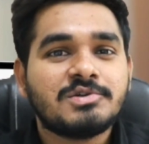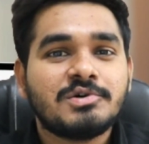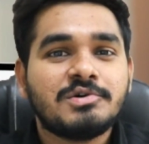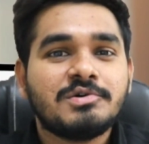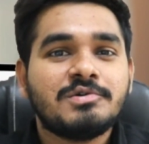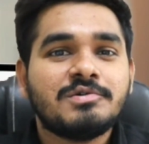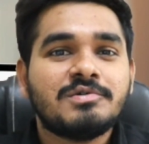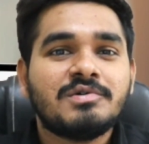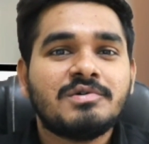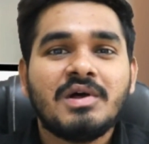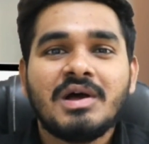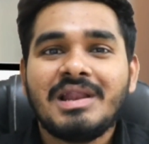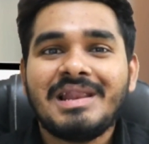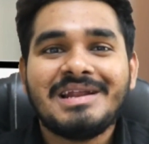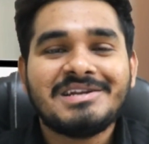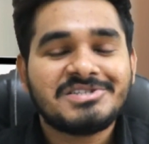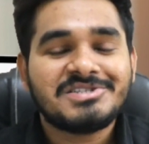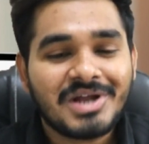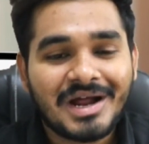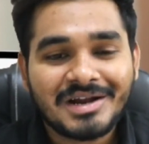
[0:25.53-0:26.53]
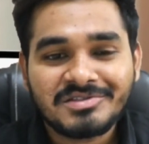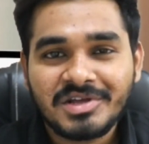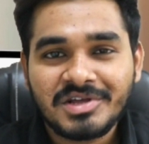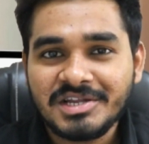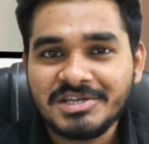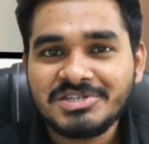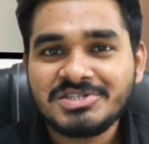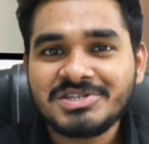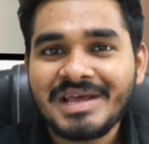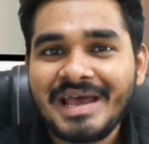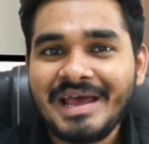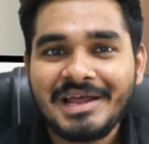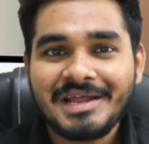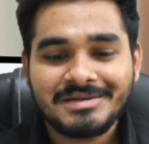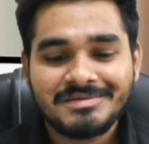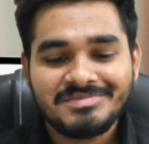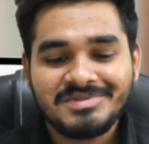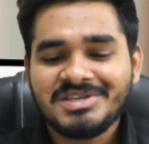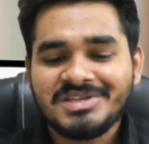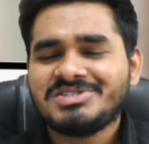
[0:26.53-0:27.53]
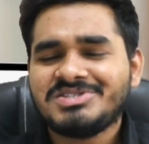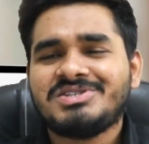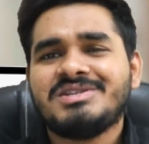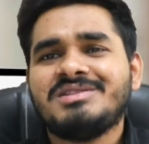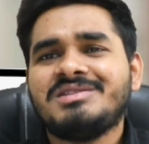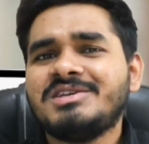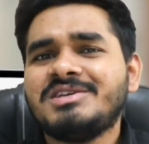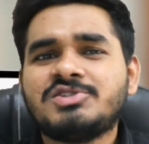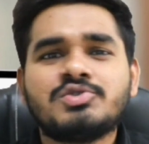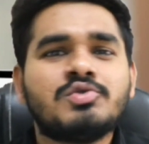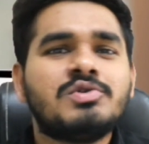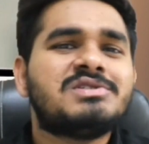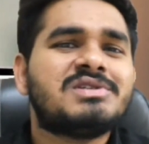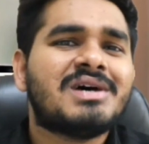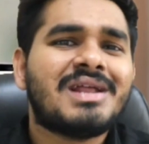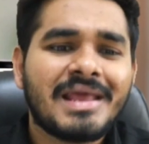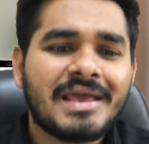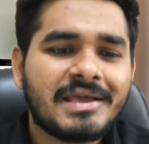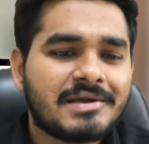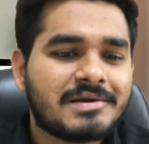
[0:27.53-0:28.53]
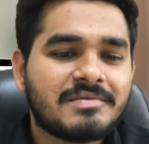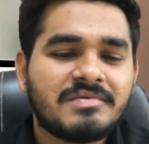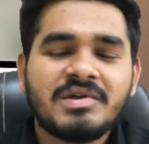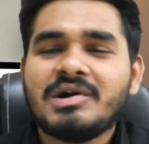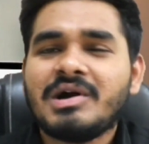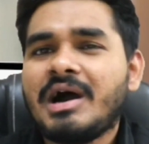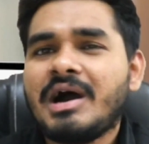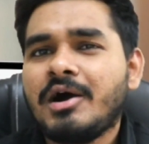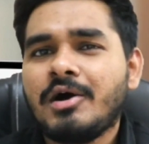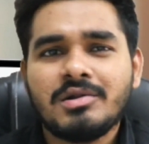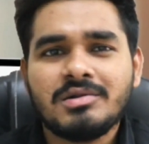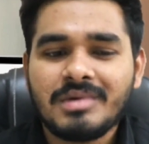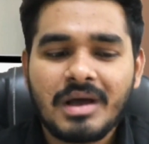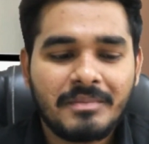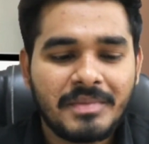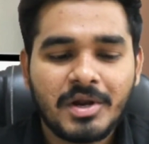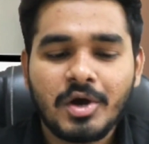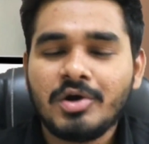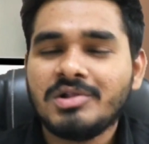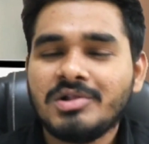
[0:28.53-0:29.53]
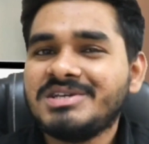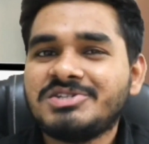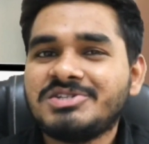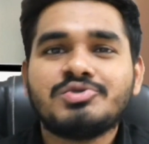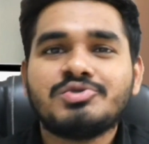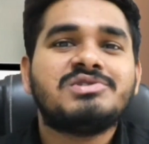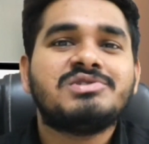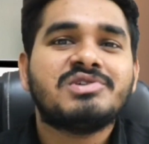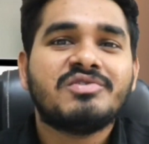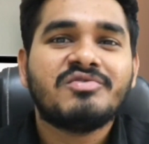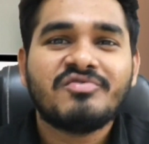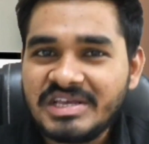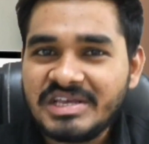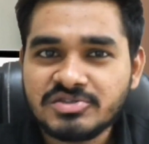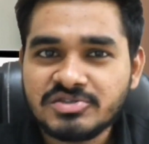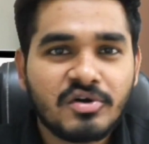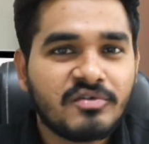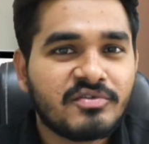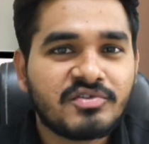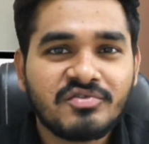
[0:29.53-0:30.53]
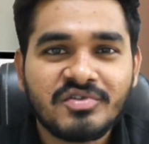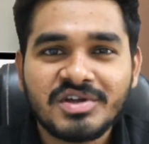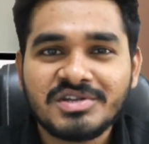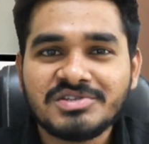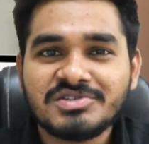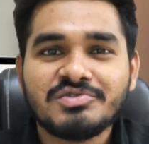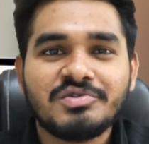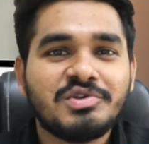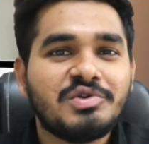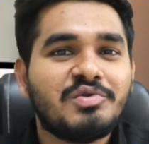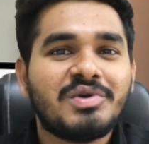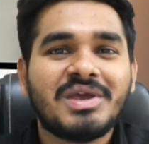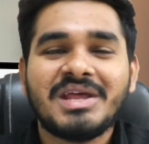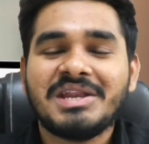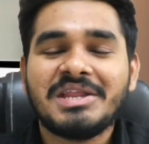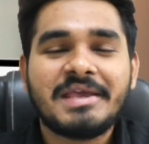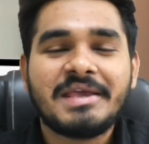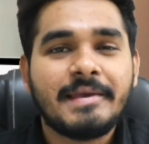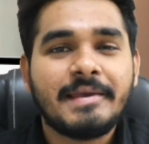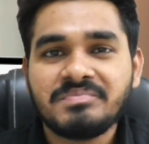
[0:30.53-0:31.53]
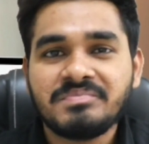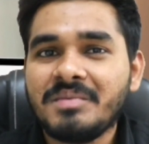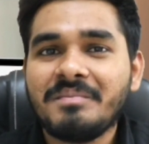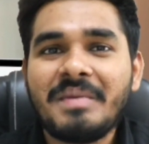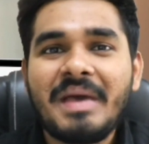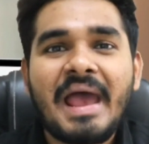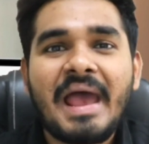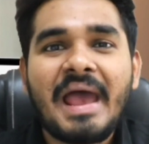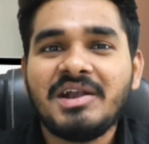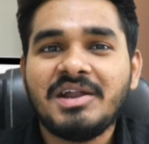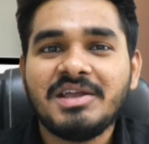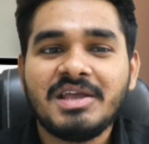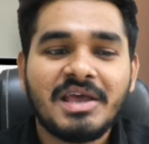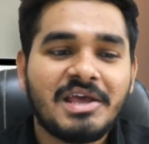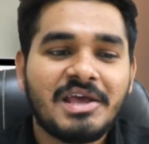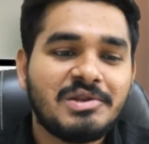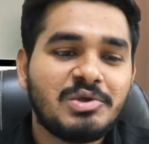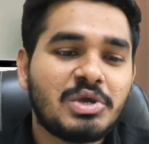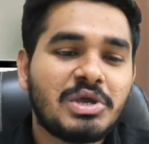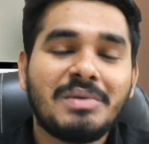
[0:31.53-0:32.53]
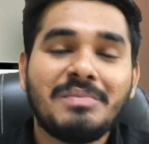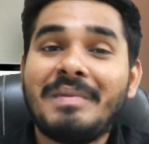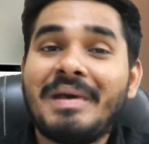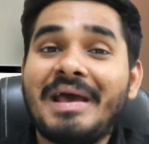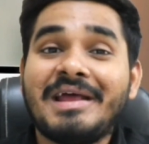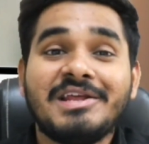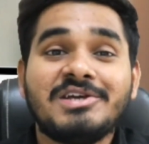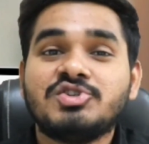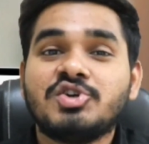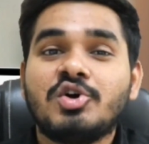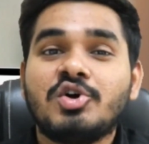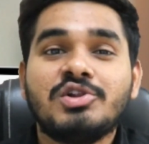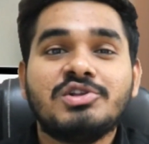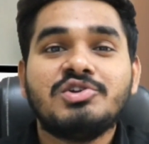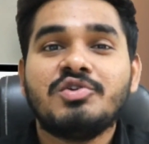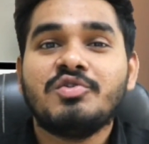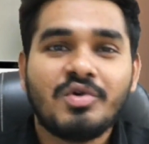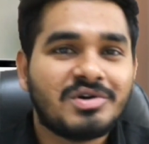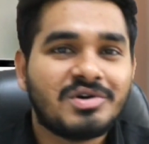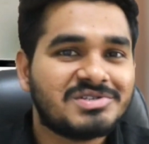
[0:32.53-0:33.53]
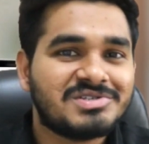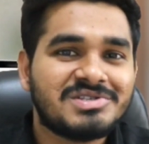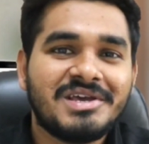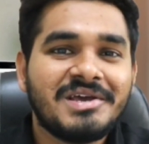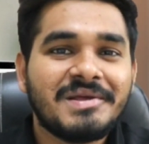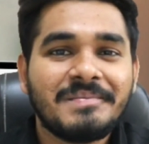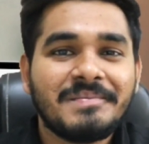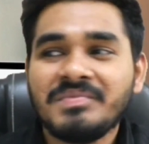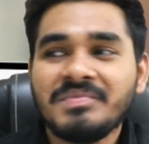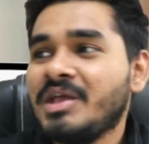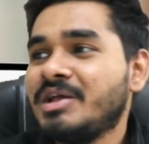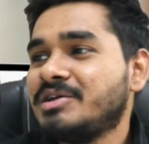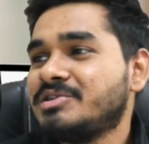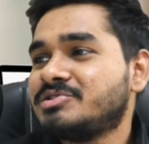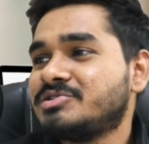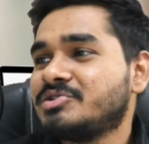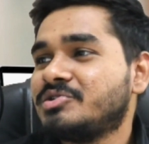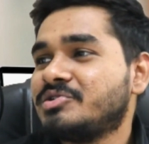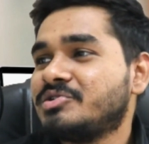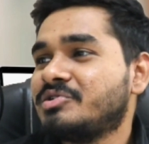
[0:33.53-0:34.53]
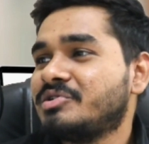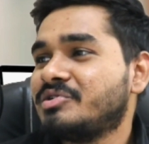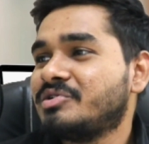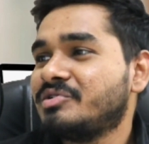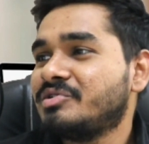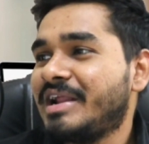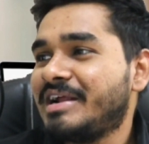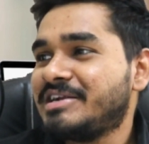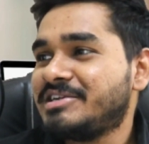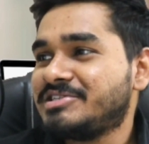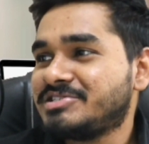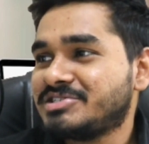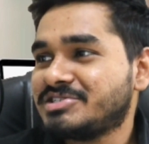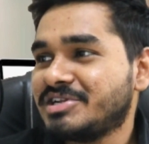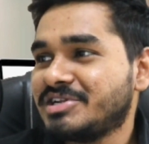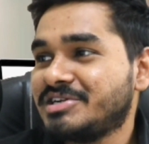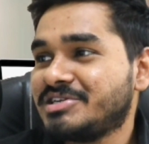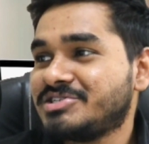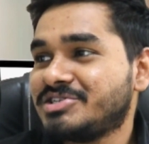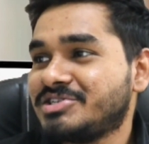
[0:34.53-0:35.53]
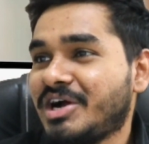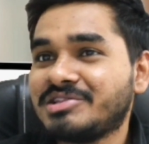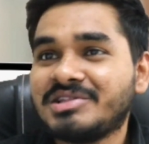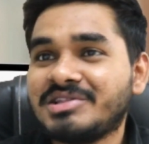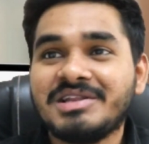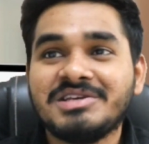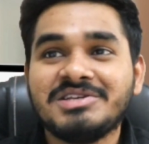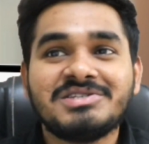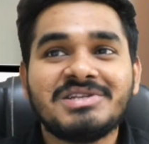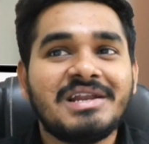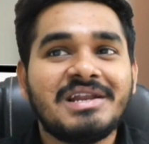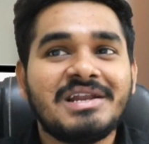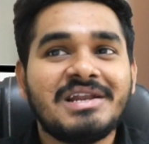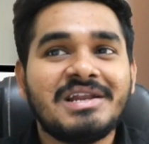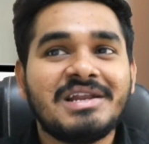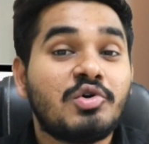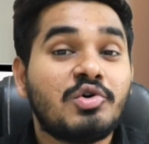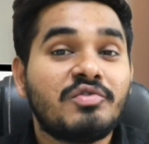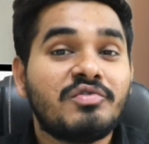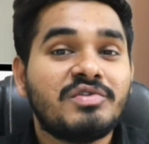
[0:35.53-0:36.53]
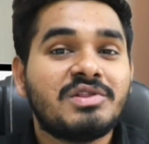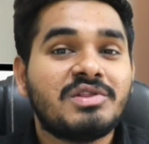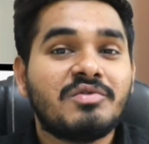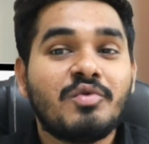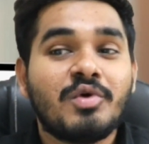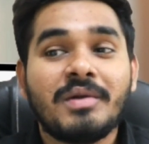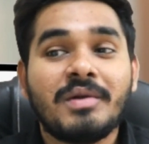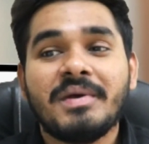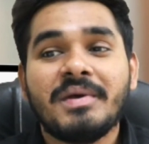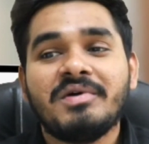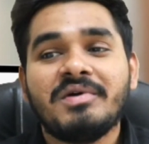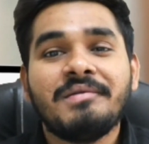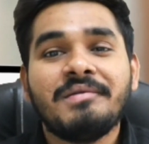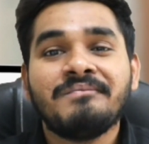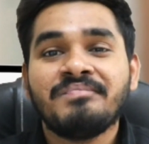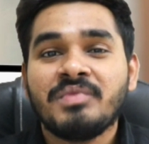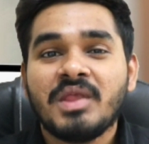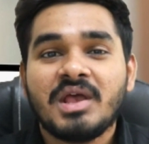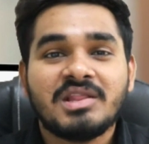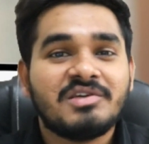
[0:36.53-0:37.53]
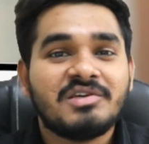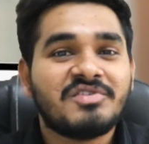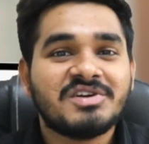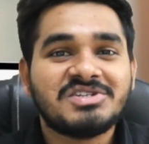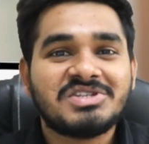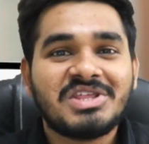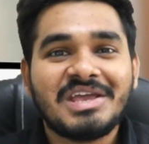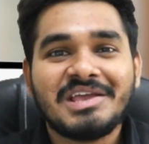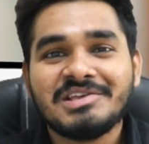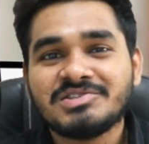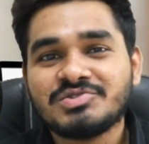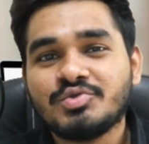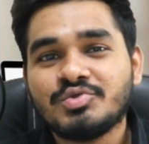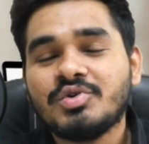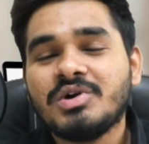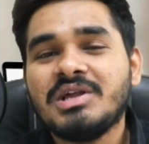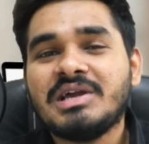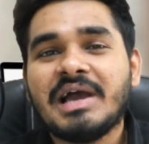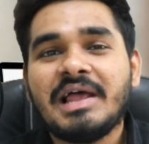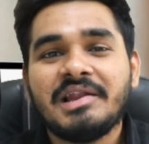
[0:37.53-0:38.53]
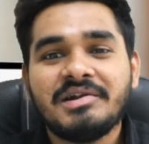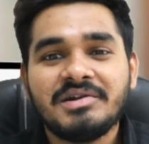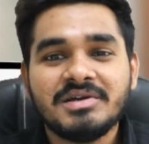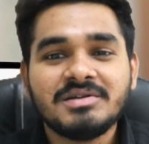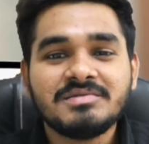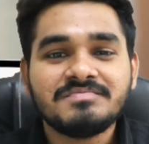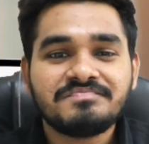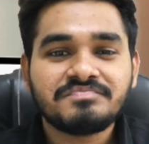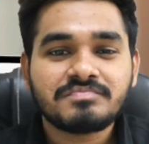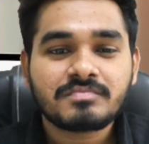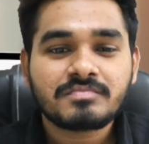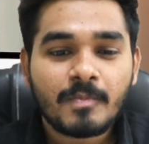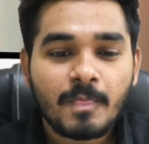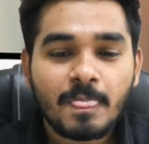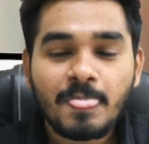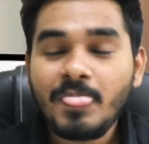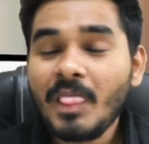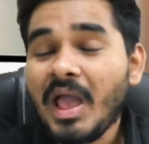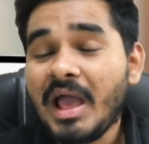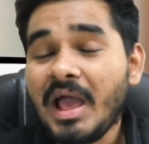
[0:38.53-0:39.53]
So let's start the list. And these tools are like, all these tools are free software, so you can keep them handy and you can manage all your works there. So let's start the list and let's go with one by one. The first thing is Google Calendar.